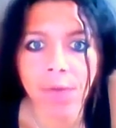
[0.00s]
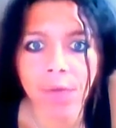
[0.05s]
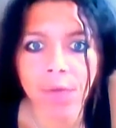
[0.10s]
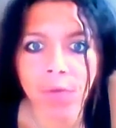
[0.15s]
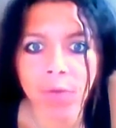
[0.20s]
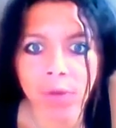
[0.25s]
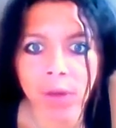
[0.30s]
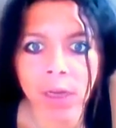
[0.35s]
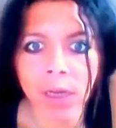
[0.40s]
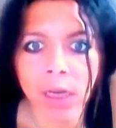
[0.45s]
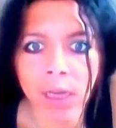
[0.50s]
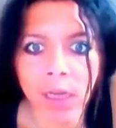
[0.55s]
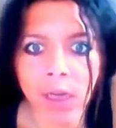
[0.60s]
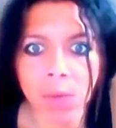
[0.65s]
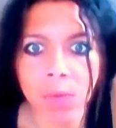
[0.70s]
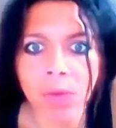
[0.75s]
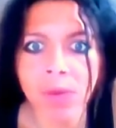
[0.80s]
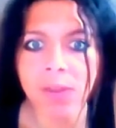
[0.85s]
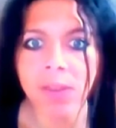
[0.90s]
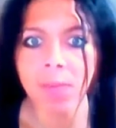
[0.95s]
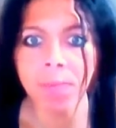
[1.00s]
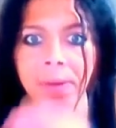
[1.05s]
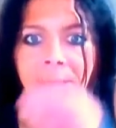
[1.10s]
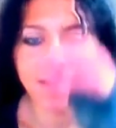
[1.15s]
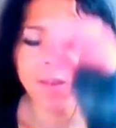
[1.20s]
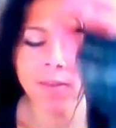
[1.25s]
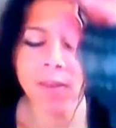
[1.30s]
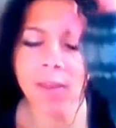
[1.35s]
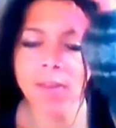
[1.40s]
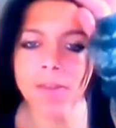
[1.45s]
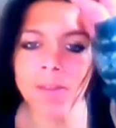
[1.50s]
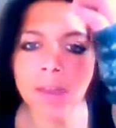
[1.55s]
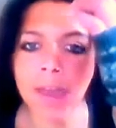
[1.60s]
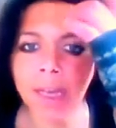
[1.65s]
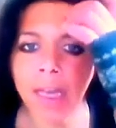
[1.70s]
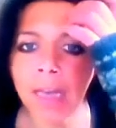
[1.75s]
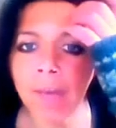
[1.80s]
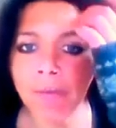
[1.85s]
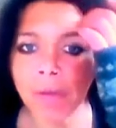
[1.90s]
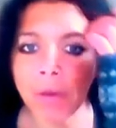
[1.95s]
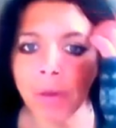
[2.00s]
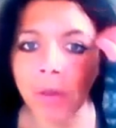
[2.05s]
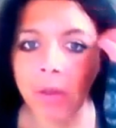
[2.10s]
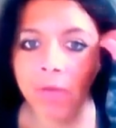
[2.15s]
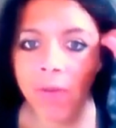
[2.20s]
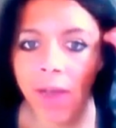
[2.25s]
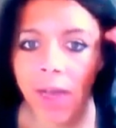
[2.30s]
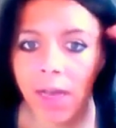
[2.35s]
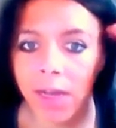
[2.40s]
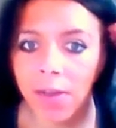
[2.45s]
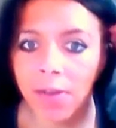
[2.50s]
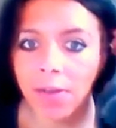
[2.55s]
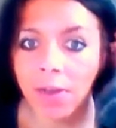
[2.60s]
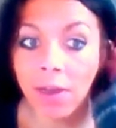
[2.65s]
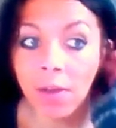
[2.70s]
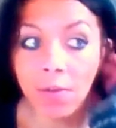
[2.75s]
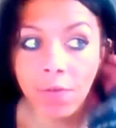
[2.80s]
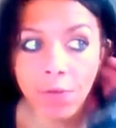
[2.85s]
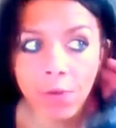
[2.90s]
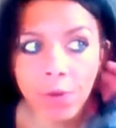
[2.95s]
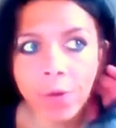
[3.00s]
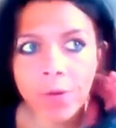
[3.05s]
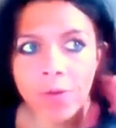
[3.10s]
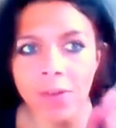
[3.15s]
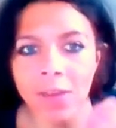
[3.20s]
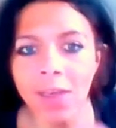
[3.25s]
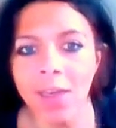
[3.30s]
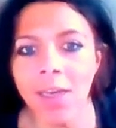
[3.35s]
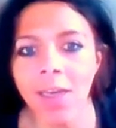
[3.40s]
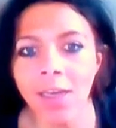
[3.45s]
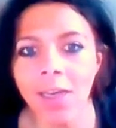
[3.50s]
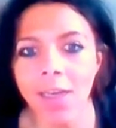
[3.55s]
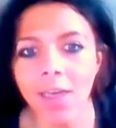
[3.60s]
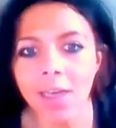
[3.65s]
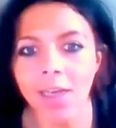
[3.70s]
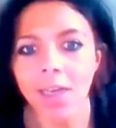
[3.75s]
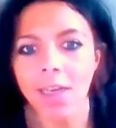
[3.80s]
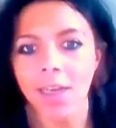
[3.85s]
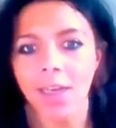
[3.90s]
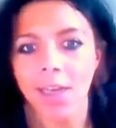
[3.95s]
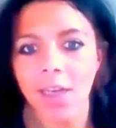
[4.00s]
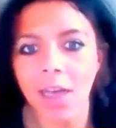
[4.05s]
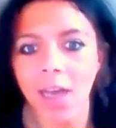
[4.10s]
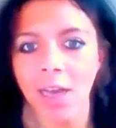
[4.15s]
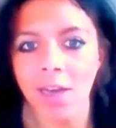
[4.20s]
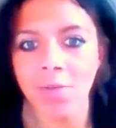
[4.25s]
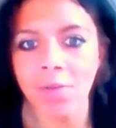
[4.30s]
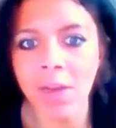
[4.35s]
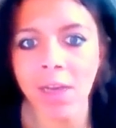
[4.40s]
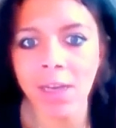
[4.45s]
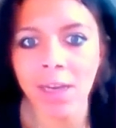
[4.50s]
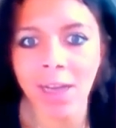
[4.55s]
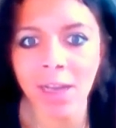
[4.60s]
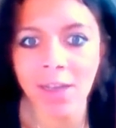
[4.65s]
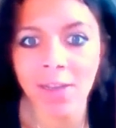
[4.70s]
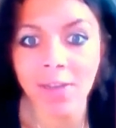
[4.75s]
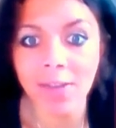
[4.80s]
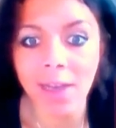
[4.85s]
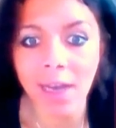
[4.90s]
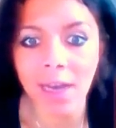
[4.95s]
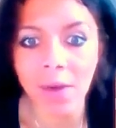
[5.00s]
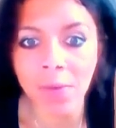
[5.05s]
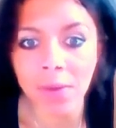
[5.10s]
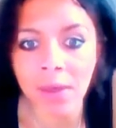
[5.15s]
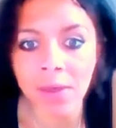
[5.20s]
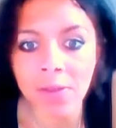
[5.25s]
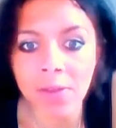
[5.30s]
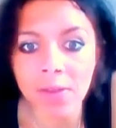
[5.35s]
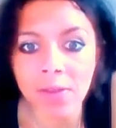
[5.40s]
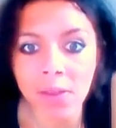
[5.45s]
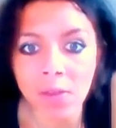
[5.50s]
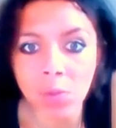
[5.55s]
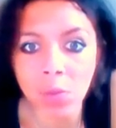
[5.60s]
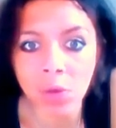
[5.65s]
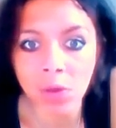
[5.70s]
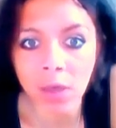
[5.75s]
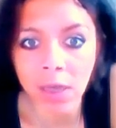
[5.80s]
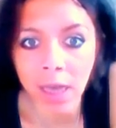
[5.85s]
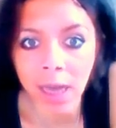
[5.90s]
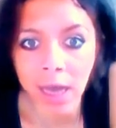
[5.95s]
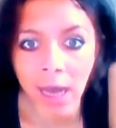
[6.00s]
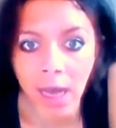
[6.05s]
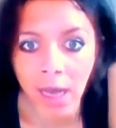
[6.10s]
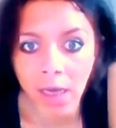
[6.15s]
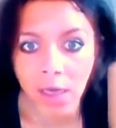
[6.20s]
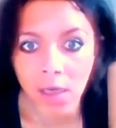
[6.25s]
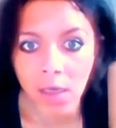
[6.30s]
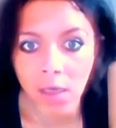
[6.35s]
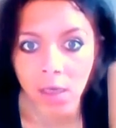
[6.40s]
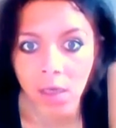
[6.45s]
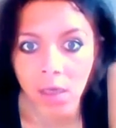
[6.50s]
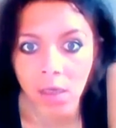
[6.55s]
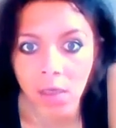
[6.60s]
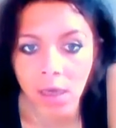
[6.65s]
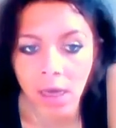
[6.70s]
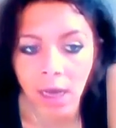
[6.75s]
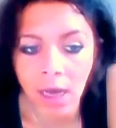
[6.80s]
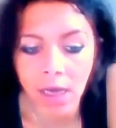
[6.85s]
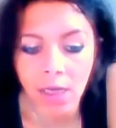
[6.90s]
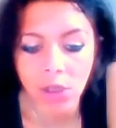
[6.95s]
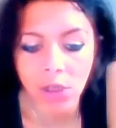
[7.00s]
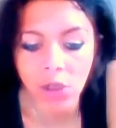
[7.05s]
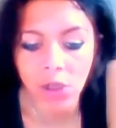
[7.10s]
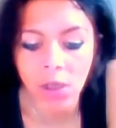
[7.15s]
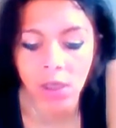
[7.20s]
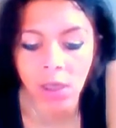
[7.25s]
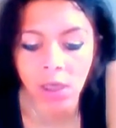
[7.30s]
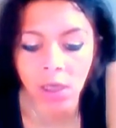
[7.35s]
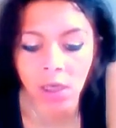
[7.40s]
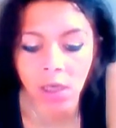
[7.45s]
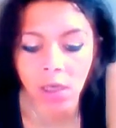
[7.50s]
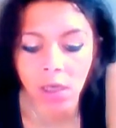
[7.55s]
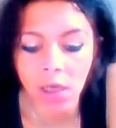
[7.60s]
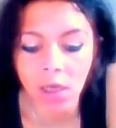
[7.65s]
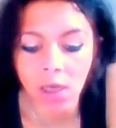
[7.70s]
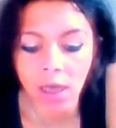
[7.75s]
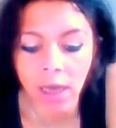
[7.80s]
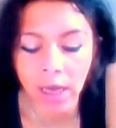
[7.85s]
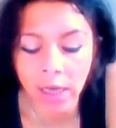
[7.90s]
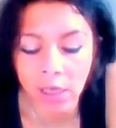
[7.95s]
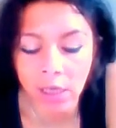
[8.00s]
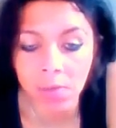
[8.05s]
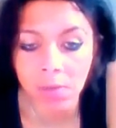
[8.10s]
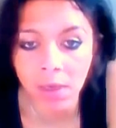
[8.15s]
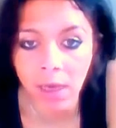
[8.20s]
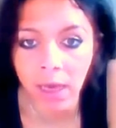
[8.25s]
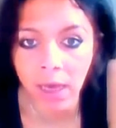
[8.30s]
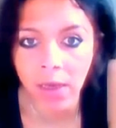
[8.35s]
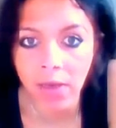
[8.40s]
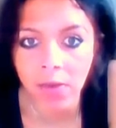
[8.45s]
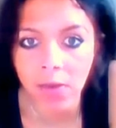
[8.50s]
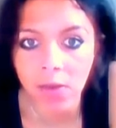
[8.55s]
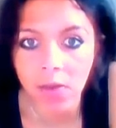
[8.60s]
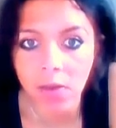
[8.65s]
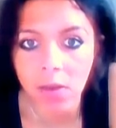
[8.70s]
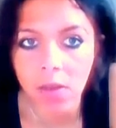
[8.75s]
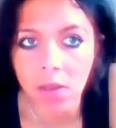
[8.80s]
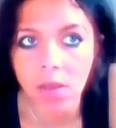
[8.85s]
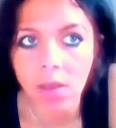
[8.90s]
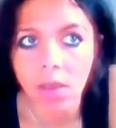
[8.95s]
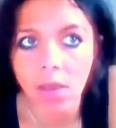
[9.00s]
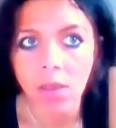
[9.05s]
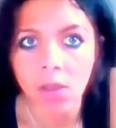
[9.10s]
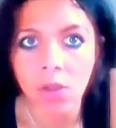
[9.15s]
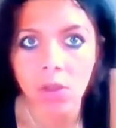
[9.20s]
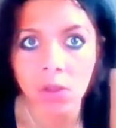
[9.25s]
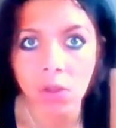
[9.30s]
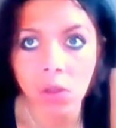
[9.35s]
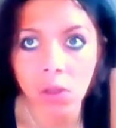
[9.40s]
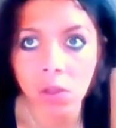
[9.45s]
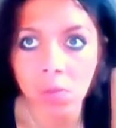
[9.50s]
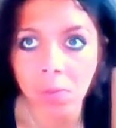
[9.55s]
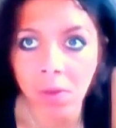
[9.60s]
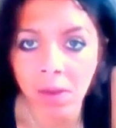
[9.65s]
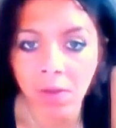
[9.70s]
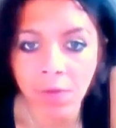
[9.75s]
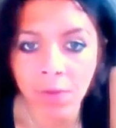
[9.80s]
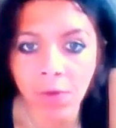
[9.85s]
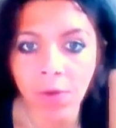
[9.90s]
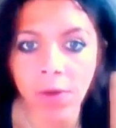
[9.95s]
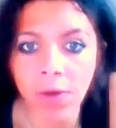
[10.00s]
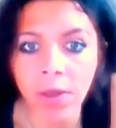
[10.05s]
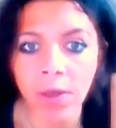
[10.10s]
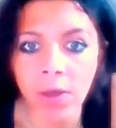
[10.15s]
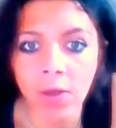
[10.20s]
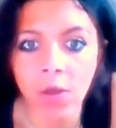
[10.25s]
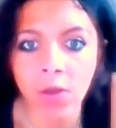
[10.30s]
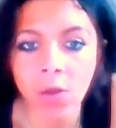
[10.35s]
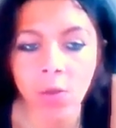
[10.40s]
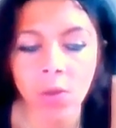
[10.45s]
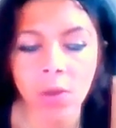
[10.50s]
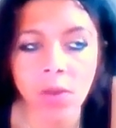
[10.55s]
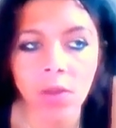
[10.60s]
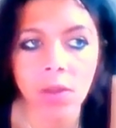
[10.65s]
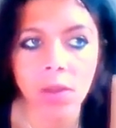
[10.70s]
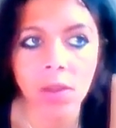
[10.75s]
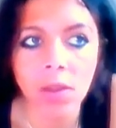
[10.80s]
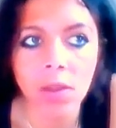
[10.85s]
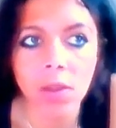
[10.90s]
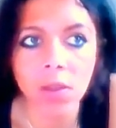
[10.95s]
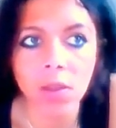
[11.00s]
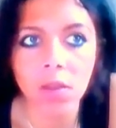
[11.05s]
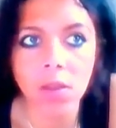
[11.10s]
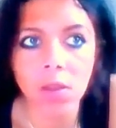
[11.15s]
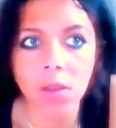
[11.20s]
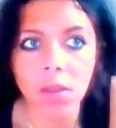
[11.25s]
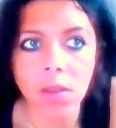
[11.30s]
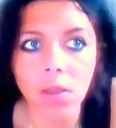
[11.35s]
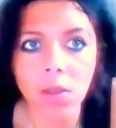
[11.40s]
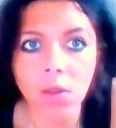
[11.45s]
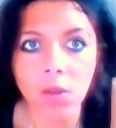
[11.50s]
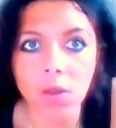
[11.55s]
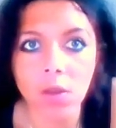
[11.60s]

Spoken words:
And that really was the best lesson I ever could have had. At 14, I realised how easy someone can actually end up dead just by falling awkward.